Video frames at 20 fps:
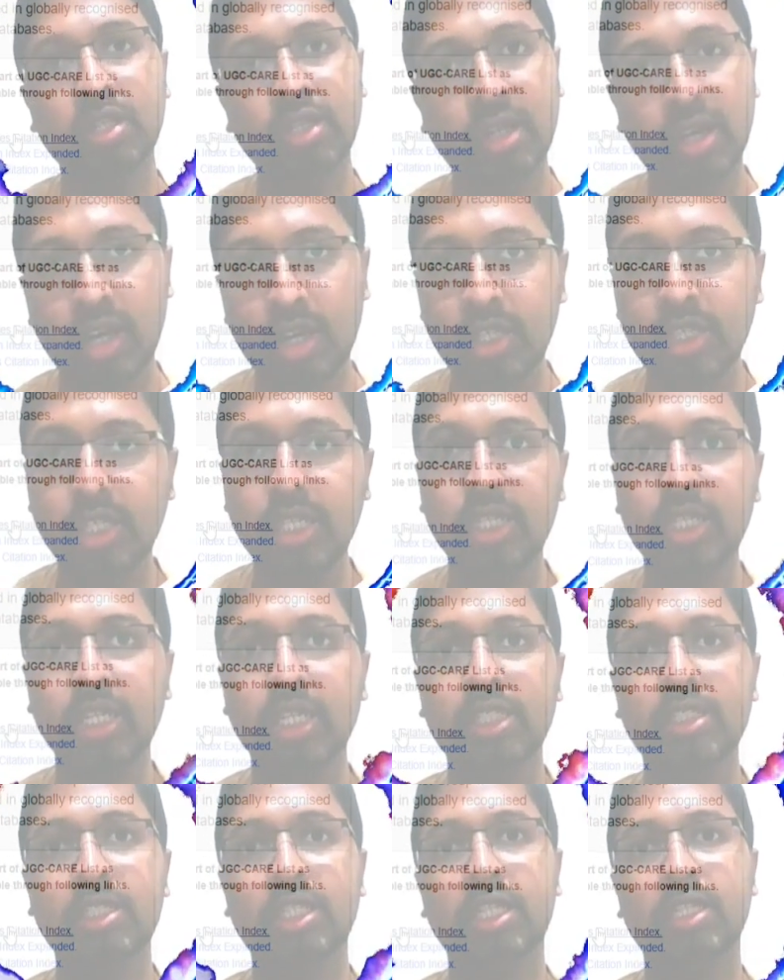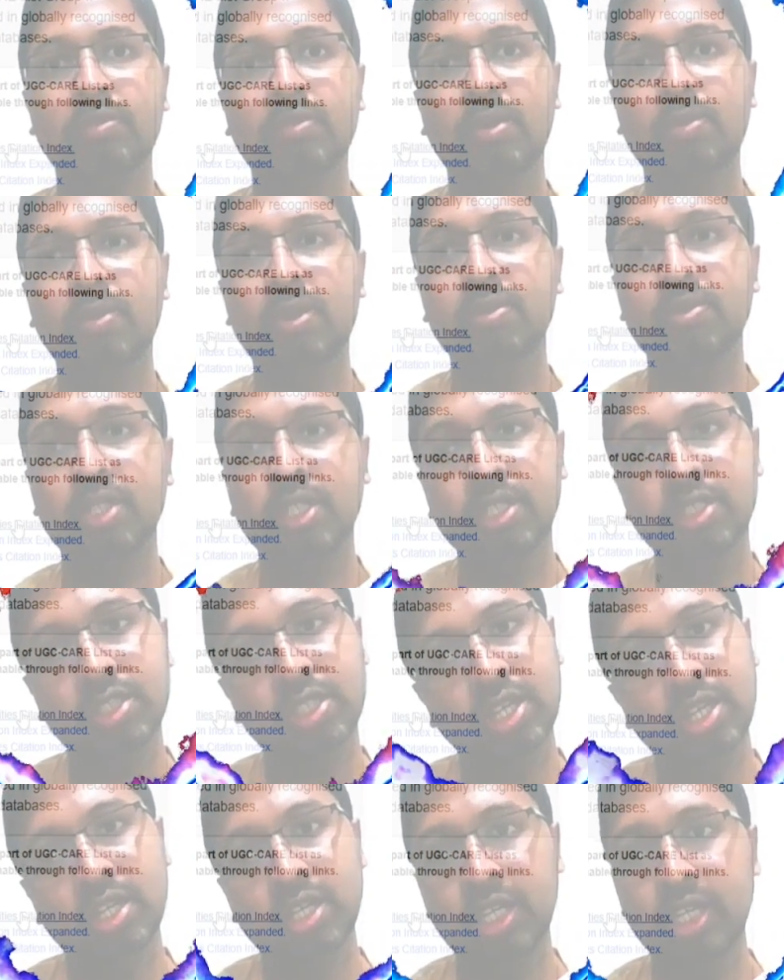not indexed in Web of Science,
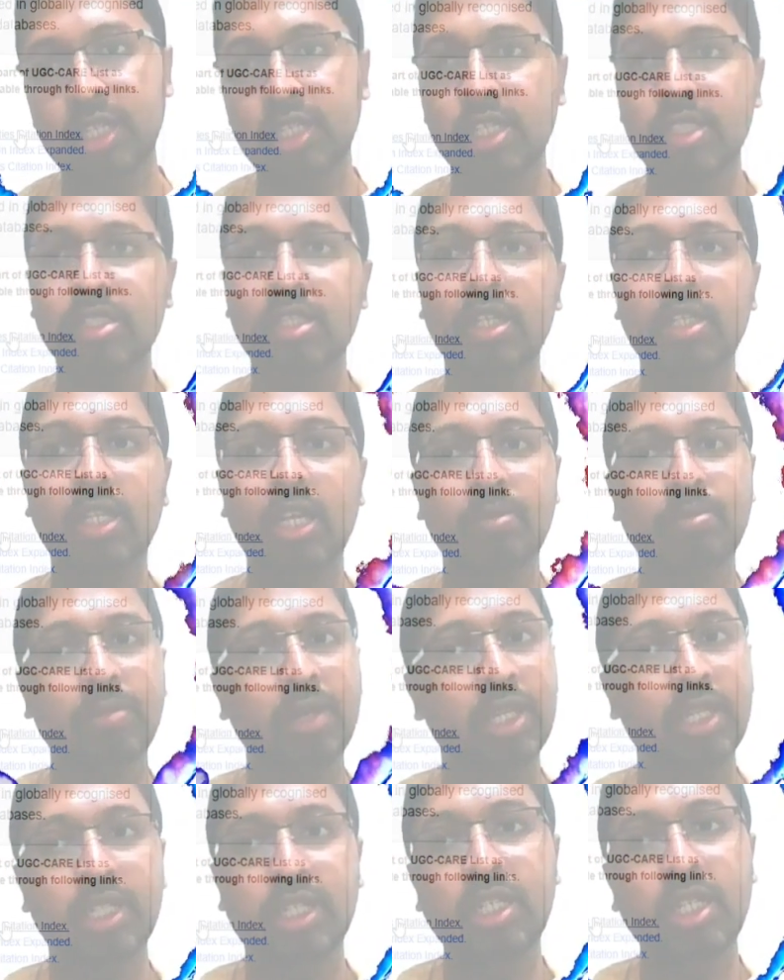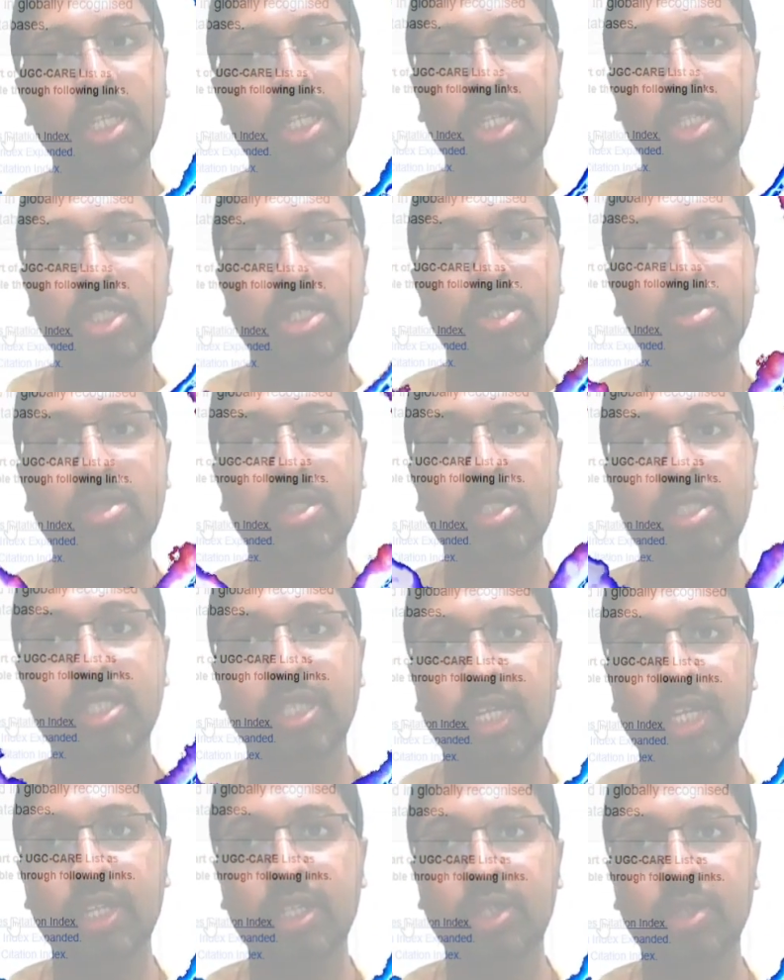it does not come under UGC
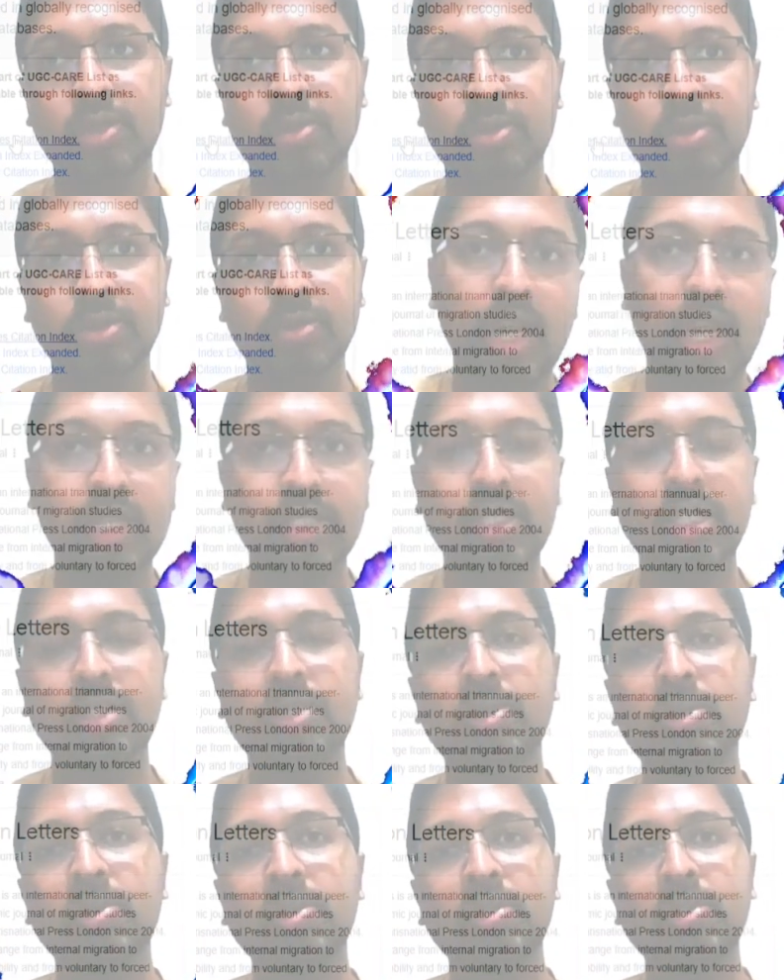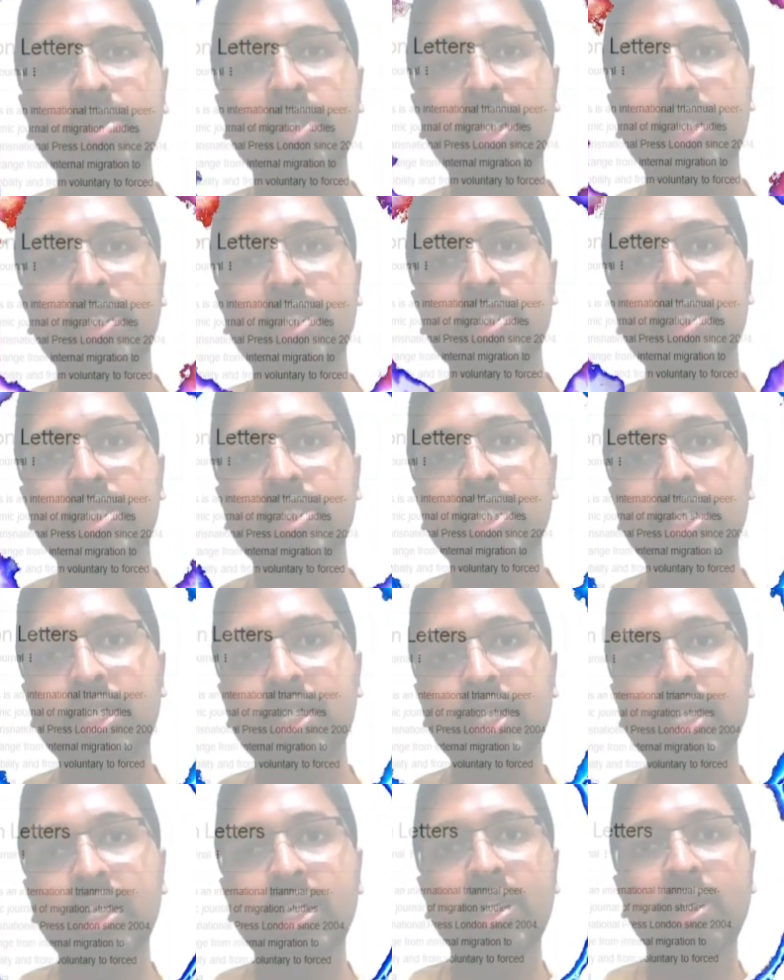CARE group 2. As I told you that this
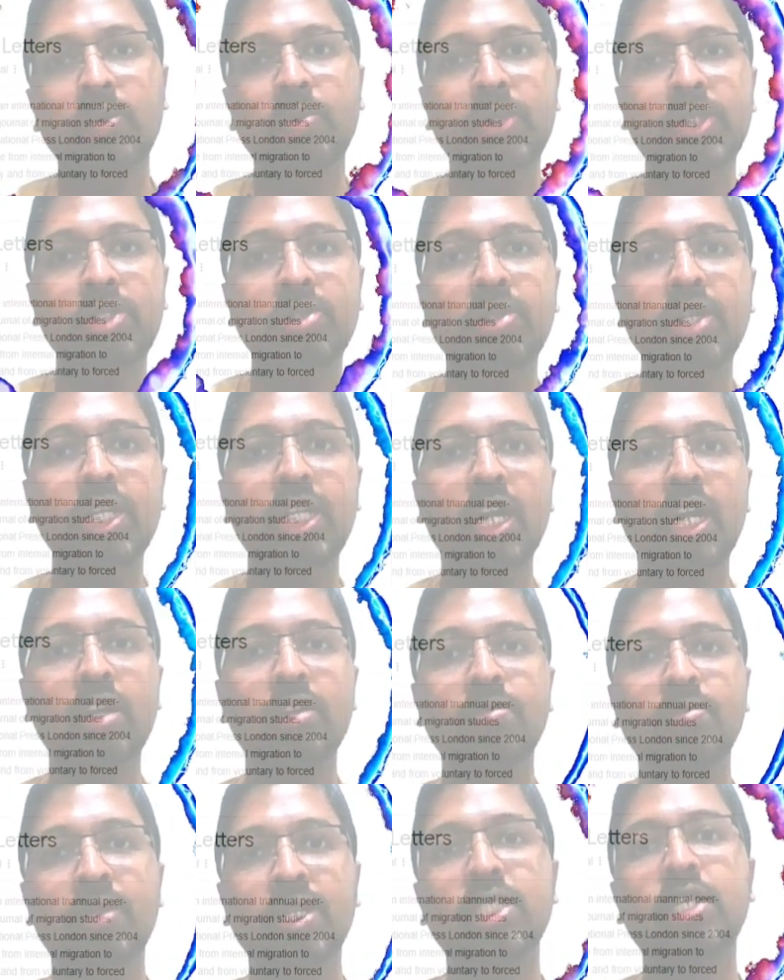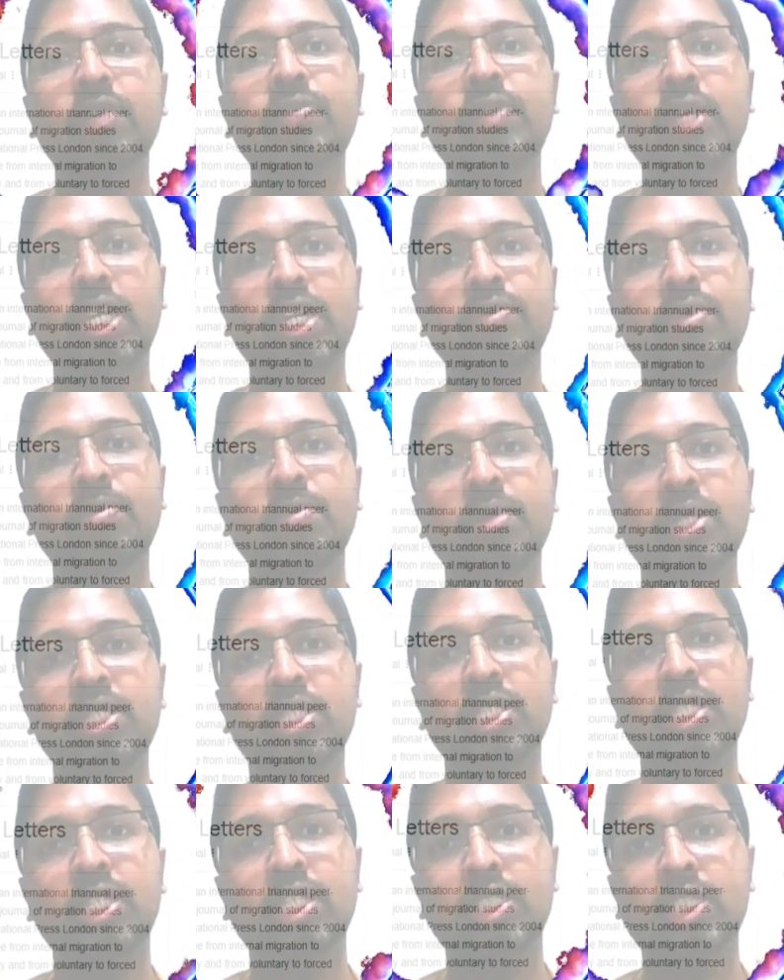journal, we do not have much of the
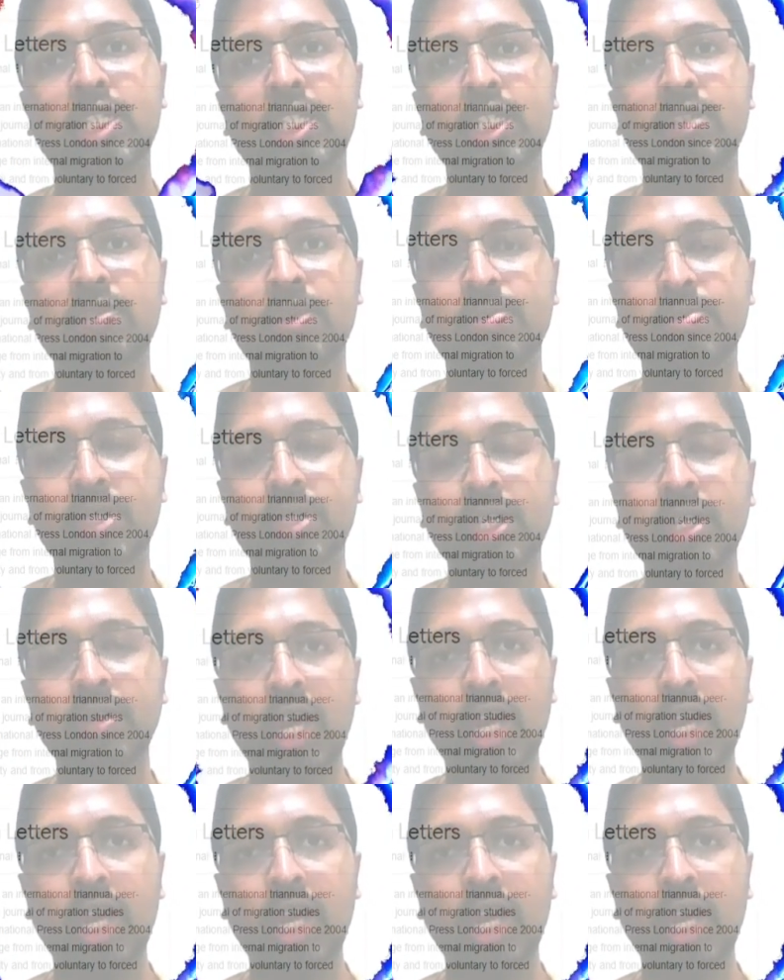information in the journal website,